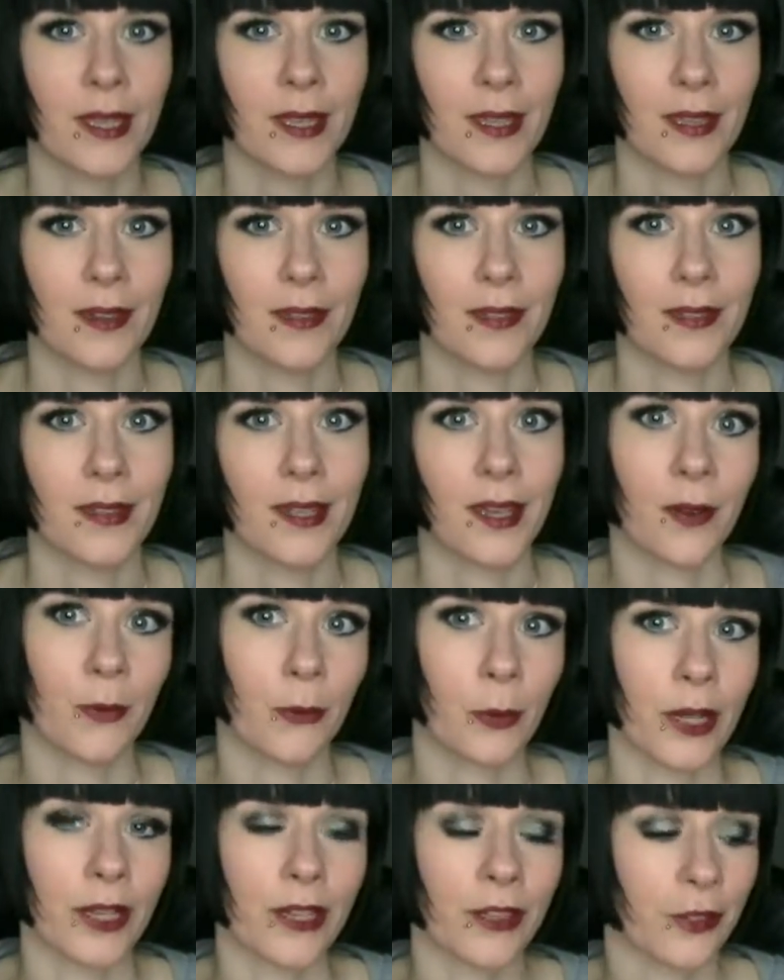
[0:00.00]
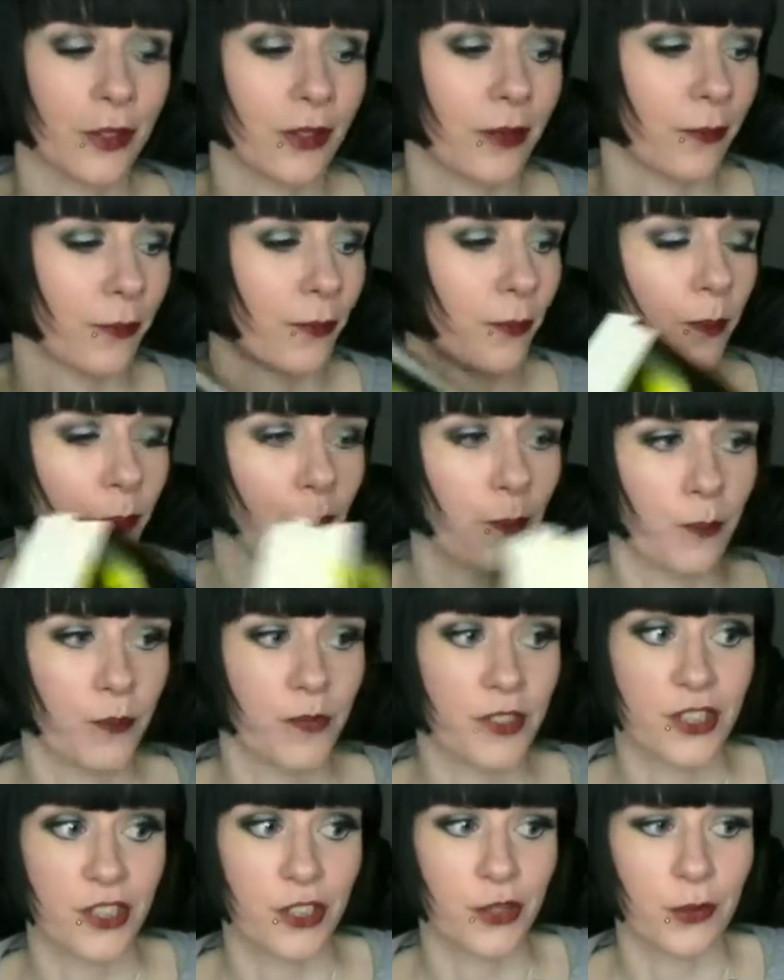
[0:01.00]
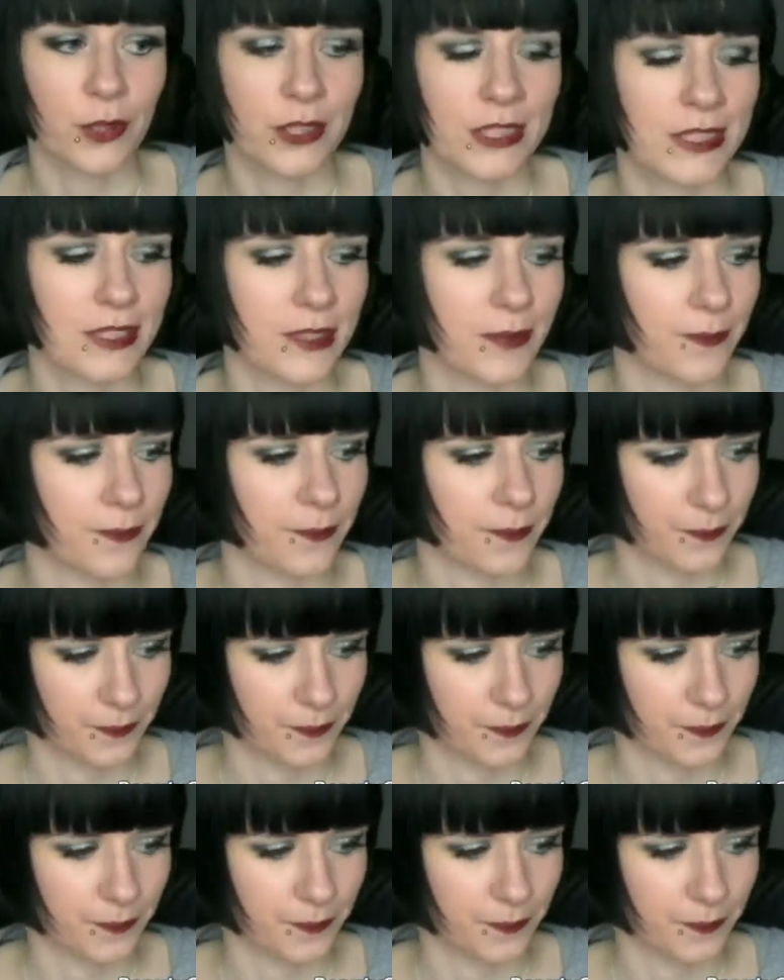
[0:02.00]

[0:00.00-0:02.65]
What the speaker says: in the Unwind series.